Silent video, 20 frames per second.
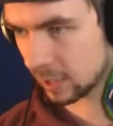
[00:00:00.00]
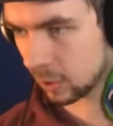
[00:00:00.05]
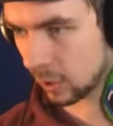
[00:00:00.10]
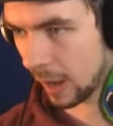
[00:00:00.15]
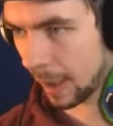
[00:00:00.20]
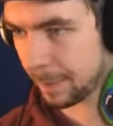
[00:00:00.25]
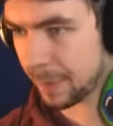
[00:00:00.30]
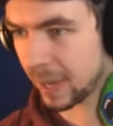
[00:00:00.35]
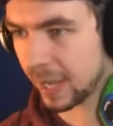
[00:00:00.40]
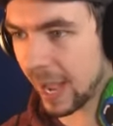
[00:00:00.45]

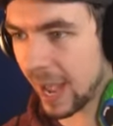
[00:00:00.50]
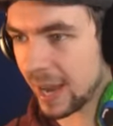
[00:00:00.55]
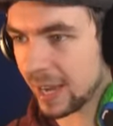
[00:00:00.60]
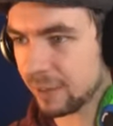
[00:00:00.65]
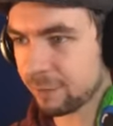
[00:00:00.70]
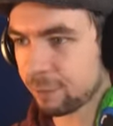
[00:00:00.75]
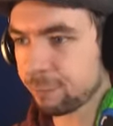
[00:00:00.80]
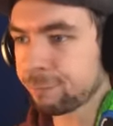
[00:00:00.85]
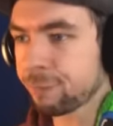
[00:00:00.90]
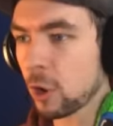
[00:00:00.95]
Crap, I
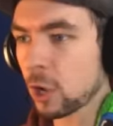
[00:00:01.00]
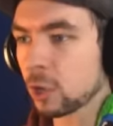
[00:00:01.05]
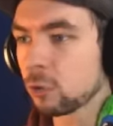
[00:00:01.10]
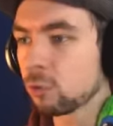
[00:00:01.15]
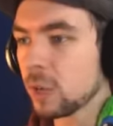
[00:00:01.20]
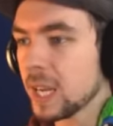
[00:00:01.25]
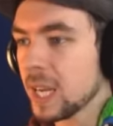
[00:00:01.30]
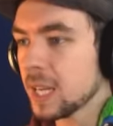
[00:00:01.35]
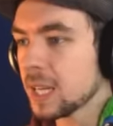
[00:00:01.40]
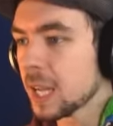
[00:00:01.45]
can't even
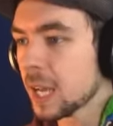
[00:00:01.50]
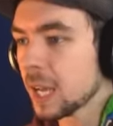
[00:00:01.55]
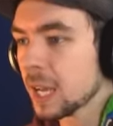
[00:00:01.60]
fucking read.